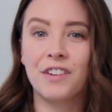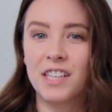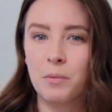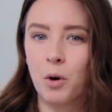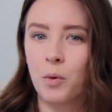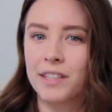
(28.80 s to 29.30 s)

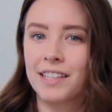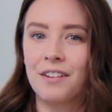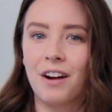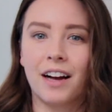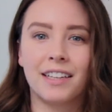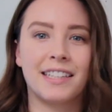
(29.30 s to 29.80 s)
Freezable whiskey
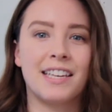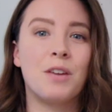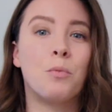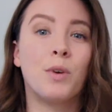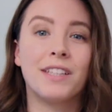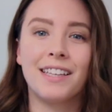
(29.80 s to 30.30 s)
rocks
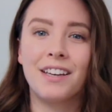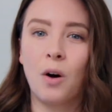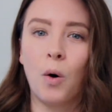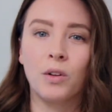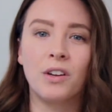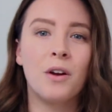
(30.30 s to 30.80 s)
keep whiskey
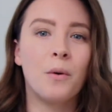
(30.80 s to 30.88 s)
cold